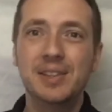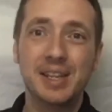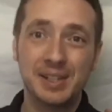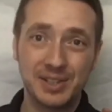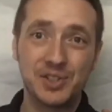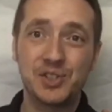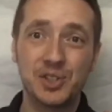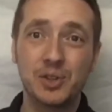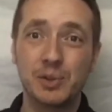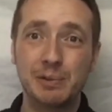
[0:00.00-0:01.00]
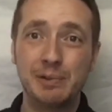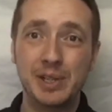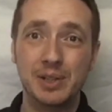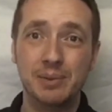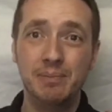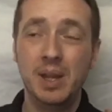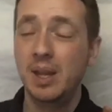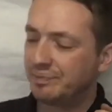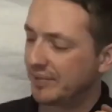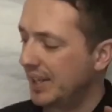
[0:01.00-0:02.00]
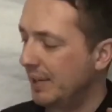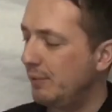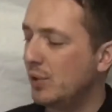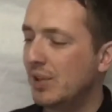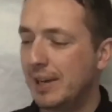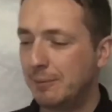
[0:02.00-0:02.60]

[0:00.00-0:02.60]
Then this is the gun for you. If